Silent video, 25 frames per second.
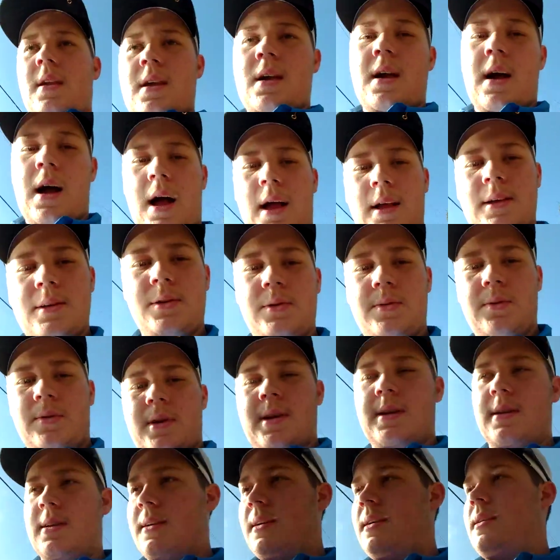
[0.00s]
I just
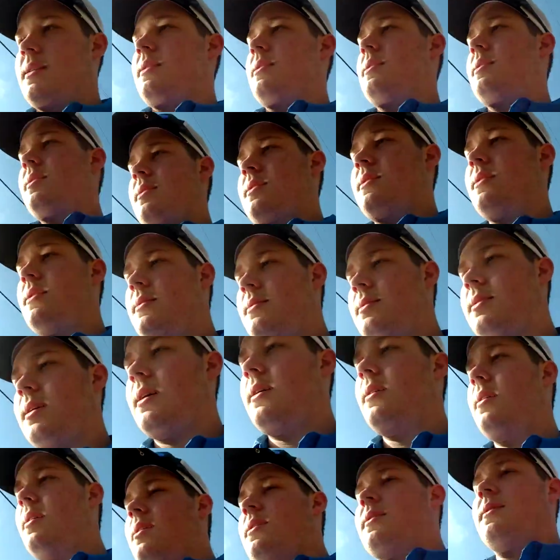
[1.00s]
wanted to
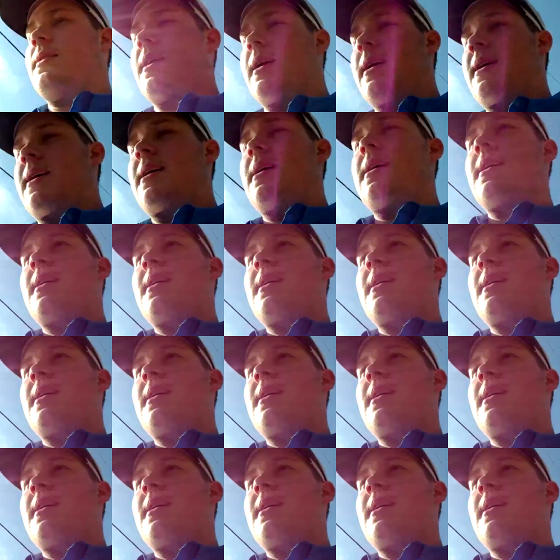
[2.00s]
tell y'all that